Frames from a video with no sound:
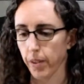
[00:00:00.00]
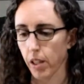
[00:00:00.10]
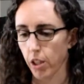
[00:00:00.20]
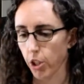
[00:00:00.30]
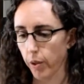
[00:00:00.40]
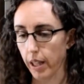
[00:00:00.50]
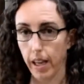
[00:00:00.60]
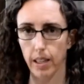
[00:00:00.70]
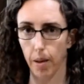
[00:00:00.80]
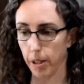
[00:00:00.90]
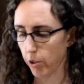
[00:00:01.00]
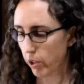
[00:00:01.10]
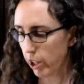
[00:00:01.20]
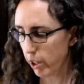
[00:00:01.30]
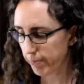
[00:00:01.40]
showing that. Dominic's really
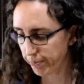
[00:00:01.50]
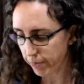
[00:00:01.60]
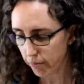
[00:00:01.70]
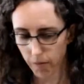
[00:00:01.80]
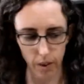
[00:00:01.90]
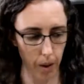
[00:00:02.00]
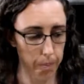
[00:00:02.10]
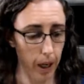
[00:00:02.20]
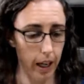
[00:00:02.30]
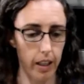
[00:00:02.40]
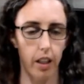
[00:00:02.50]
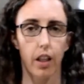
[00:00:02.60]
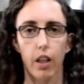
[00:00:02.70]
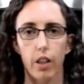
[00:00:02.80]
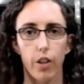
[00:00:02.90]
good. But
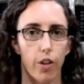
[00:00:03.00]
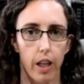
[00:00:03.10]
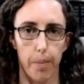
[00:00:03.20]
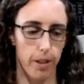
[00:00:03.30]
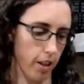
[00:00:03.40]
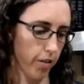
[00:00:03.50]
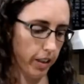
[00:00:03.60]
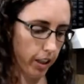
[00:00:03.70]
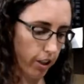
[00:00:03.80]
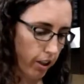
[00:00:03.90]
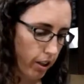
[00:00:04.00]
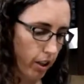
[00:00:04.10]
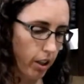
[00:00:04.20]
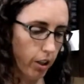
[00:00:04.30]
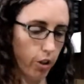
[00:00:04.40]
good apple cider vinegar,
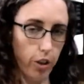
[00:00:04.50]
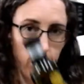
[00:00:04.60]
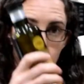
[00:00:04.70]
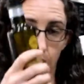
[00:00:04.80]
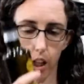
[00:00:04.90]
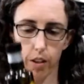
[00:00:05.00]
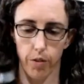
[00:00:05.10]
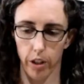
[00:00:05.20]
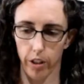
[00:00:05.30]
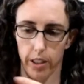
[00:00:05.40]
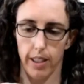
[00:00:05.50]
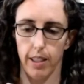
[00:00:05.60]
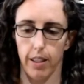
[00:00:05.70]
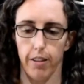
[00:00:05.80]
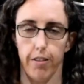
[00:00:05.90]
good olive oil. This is
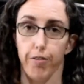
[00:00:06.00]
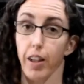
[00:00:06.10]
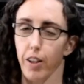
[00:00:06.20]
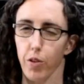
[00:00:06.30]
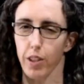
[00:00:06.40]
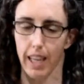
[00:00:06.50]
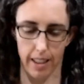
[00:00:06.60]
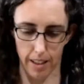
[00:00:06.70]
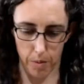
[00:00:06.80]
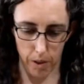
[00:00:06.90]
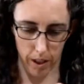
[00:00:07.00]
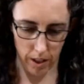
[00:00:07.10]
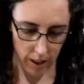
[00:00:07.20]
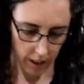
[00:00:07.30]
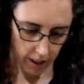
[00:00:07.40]
a fun local Texas
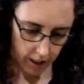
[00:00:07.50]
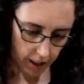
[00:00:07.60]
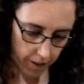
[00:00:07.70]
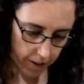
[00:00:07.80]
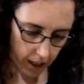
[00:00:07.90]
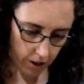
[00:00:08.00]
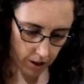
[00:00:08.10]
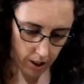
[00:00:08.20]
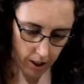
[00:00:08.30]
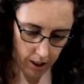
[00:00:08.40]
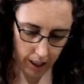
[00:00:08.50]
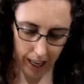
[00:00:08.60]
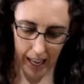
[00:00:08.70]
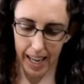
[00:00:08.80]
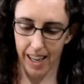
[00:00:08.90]
one that I found.
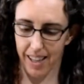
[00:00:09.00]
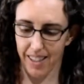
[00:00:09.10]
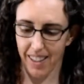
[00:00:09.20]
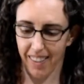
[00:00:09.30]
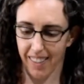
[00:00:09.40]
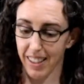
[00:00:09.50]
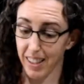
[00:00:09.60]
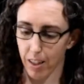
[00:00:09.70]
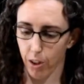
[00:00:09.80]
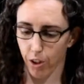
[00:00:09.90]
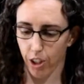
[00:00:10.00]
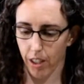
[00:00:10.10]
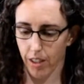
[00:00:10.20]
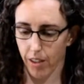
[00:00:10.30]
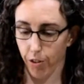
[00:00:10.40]
And this is your
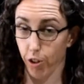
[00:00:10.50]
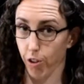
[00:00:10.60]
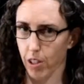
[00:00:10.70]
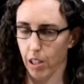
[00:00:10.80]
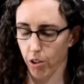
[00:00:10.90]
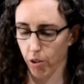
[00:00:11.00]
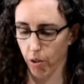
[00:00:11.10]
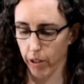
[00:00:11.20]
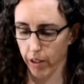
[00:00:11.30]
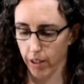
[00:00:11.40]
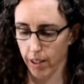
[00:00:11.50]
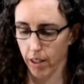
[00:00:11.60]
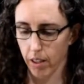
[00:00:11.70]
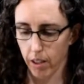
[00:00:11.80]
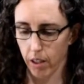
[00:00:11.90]
chance for your essential oils.
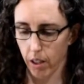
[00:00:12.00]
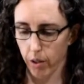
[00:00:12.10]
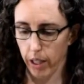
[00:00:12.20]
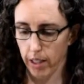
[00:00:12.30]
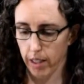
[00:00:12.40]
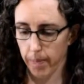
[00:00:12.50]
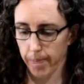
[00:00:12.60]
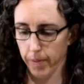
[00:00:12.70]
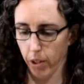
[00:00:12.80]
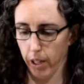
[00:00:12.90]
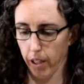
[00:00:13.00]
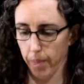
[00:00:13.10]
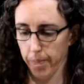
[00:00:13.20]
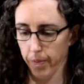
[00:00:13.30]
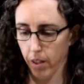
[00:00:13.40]
Oh yes, so hang
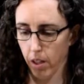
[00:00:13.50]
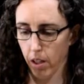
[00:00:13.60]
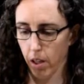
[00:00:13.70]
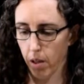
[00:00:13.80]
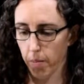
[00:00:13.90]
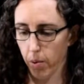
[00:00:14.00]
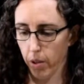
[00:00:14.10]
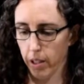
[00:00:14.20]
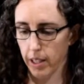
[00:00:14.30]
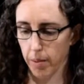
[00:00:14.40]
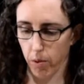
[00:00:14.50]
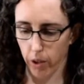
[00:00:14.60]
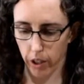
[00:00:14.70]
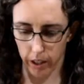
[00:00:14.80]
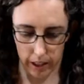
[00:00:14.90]
on. Pour in some
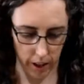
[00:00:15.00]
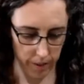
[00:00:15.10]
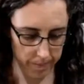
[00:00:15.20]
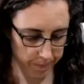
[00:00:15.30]
oil in here.